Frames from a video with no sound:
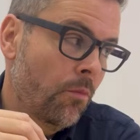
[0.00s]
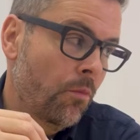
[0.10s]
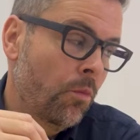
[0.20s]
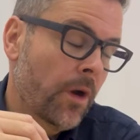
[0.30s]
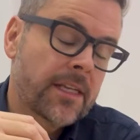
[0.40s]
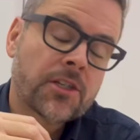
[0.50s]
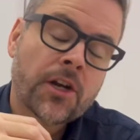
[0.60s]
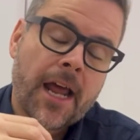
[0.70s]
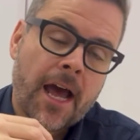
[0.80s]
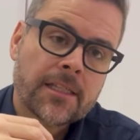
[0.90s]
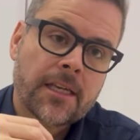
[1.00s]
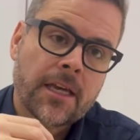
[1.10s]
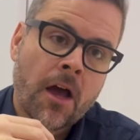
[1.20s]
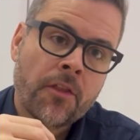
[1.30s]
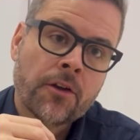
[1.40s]
when I started
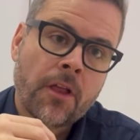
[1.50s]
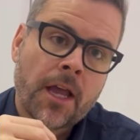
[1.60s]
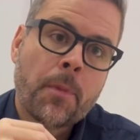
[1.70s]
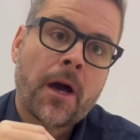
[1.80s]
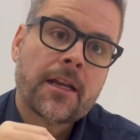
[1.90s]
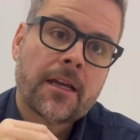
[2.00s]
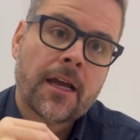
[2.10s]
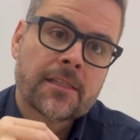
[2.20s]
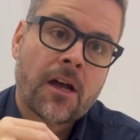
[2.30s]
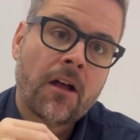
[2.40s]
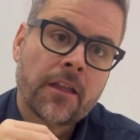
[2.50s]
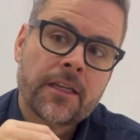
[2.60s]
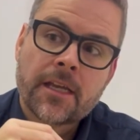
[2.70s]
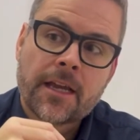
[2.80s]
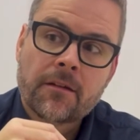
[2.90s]
asking other like podcast
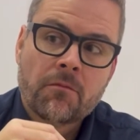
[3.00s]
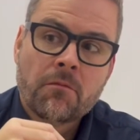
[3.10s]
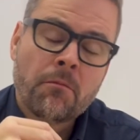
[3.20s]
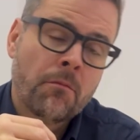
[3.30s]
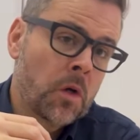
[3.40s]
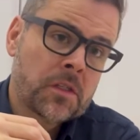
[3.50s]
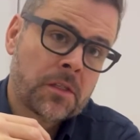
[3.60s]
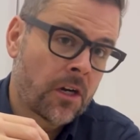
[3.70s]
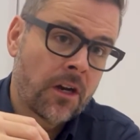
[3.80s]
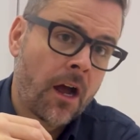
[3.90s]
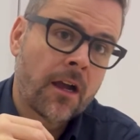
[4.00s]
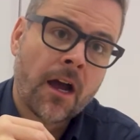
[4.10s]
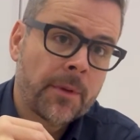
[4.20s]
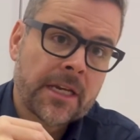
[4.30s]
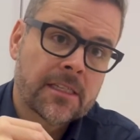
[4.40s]
colleagues, like most are not
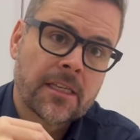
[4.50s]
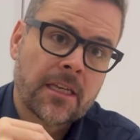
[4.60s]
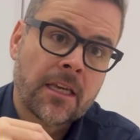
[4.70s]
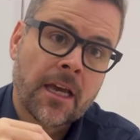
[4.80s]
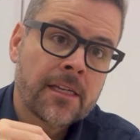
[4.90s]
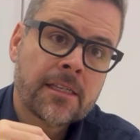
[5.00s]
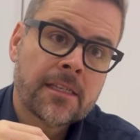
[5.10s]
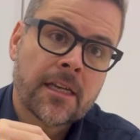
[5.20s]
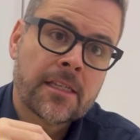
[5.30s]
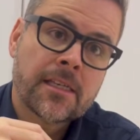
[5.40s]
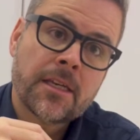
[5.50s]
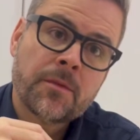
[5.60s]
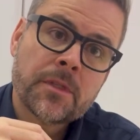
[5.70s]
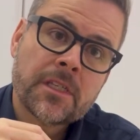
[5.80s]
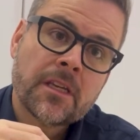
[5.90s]
coming to CES. It
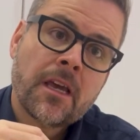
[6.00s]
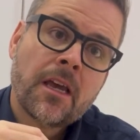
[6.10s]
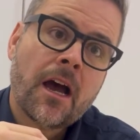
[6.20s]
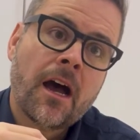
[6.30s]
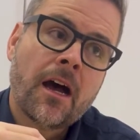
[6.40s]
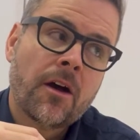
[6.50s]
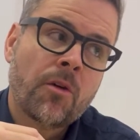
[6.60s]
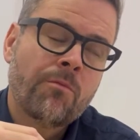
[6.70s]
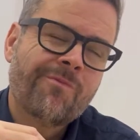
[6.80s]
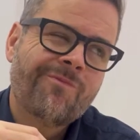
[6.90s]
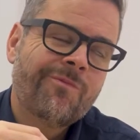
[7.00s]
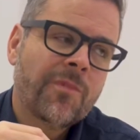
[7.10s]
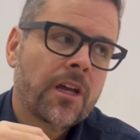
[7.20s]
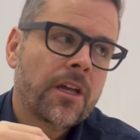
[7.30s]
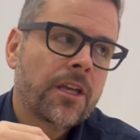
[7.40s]
seems.
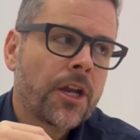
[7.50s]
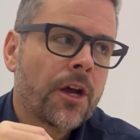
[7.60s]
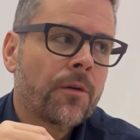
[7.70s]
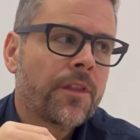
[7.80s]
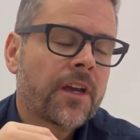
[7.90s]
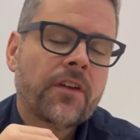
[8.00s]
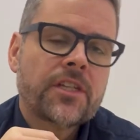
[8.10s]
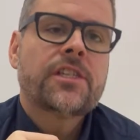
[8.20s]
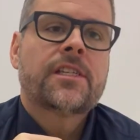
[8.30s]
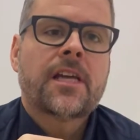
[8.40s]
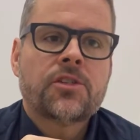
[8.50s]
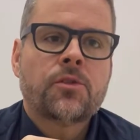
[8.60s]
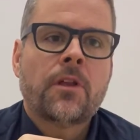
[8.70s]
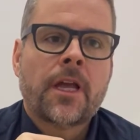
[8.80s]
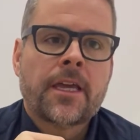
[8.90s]
The convention
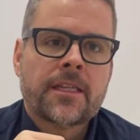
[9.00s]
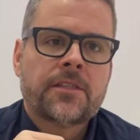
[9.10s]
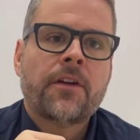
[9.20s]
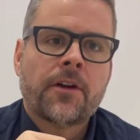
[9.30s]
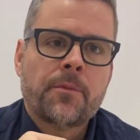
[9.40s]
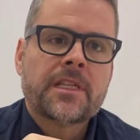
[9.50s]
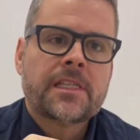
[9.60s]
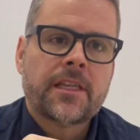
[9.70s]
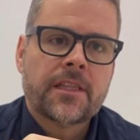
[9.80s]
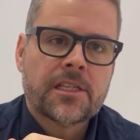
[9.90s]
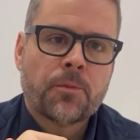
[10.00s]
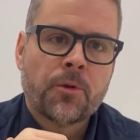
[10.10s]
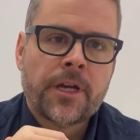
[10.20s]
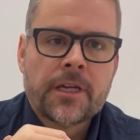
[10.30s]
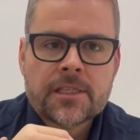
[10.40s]
schedule like gets very busy in the
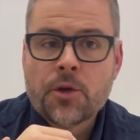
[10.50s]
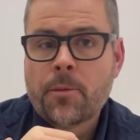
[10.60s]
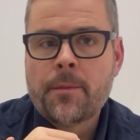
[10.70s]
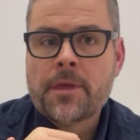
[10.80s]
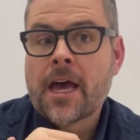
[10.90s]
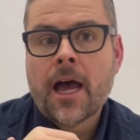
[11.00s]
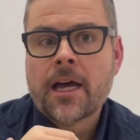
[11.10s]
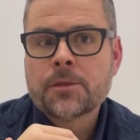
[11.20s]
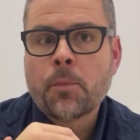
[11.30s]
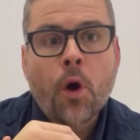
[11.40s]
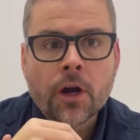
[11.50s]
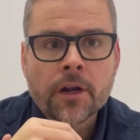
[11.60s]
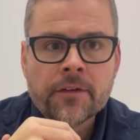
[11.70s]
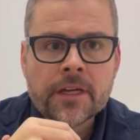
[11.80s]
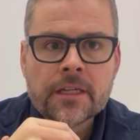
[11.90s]
spring, so maybe that has part
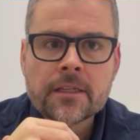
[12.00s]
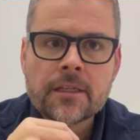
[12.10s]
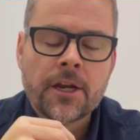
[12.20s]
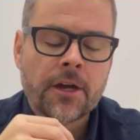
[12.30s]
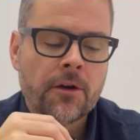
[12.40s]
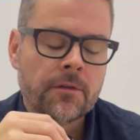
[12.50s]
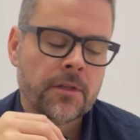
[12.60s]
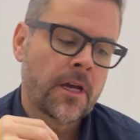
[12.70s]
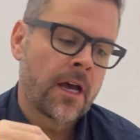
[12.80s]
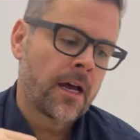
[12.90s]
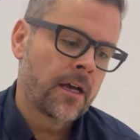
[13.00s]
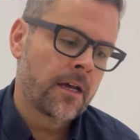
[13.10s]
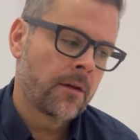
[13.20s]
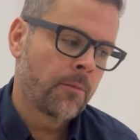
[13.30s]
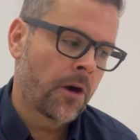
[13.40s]
of it.
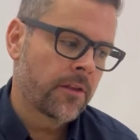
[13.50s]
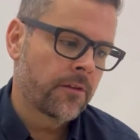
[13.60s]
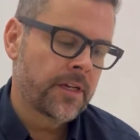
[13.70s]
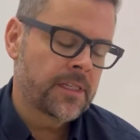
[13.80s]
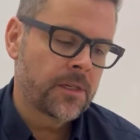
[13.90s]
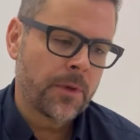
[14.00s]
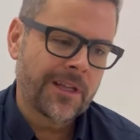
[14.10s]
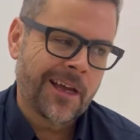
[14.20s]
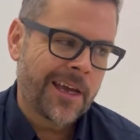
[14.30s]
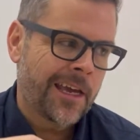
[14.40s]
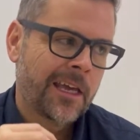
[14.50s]
Yeah. Part of the reason, but like,